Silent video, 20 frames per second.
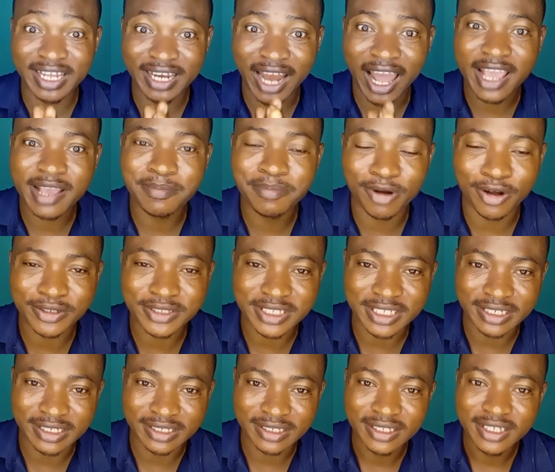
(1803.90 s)
the like
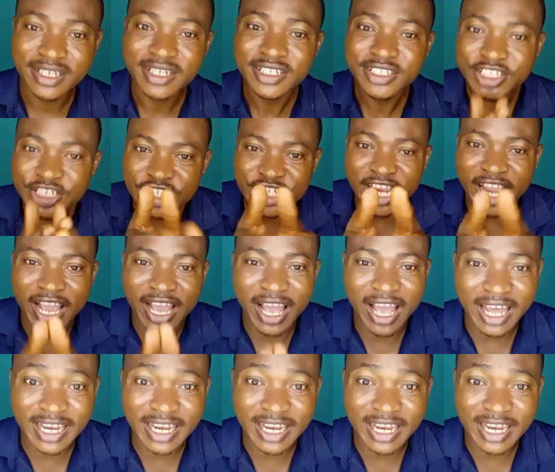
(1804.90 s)
button, share,